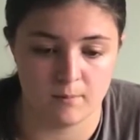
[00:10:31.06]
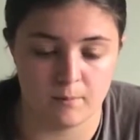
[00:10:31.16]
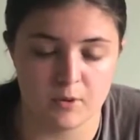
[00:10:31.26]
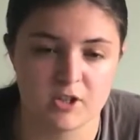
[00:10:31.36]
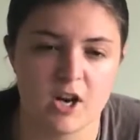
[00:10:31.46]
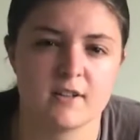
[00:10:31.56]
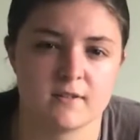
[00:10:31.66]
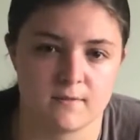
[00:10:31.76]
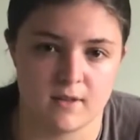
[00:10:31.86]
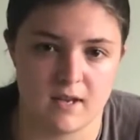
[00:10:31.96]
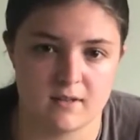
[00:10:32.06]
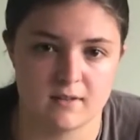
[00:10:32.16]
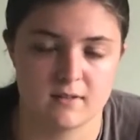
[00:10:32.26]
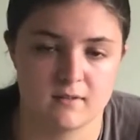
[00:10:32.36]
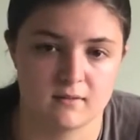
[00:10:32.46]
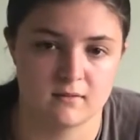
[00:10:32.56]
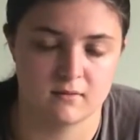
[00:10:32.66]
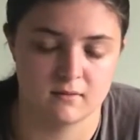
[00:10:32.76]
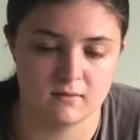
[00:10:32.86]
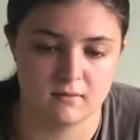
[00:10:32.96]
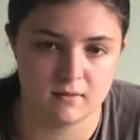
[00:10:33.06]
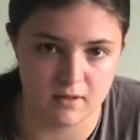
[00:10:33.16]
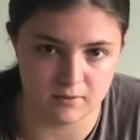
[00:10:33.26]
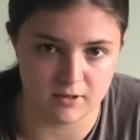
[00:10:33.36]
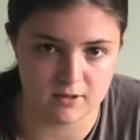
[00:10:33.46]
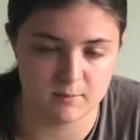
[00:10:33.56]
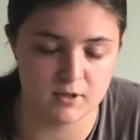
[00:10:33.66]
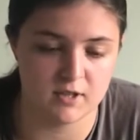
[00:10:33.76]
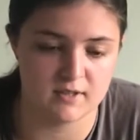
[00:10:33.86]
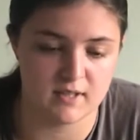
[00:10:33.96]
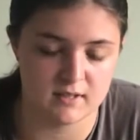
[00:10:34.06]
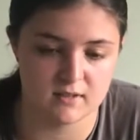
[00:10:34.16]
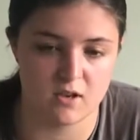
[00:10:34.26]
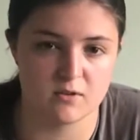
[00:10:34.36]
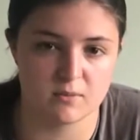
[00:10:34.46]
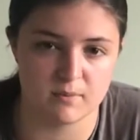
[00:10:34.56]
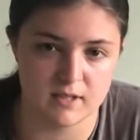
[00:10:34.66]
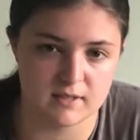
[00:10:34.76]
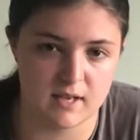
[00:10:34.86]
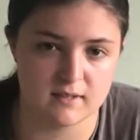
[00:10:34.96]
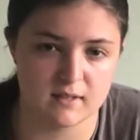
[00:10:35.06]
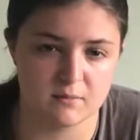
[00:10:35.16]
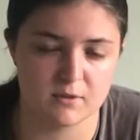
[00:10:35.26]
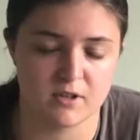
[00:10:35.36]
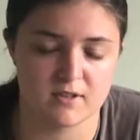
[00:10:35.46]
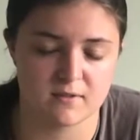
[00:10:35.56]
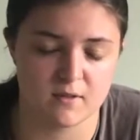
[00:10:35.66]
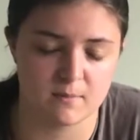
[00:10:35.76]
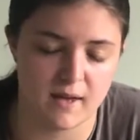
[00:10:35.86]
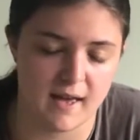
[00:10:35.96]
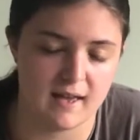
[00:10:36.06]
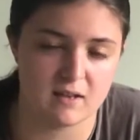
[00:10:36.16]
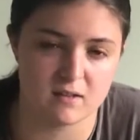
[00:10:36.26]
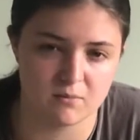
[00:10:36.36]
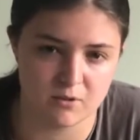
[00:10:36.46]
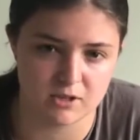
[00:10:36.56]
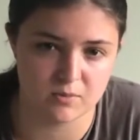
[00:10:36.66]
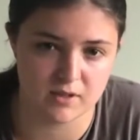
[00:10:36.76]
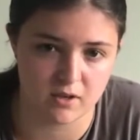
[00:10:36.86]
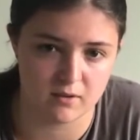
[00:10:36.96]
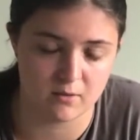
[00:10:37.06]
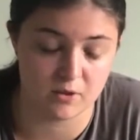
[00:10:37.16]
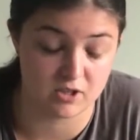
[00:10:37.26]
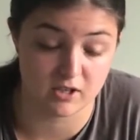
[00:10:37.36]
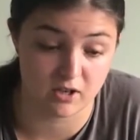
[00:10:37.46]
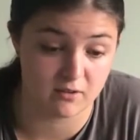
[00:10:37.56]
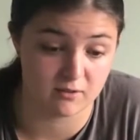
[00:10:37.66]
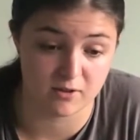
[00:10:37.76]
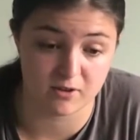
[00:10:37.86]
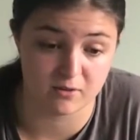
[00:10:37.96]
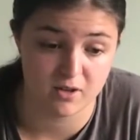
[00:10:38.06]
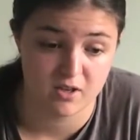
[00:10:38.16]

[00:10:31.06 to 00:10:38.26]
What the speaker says: because of this illness, because it is so debilitating, because of the pain in which I go through.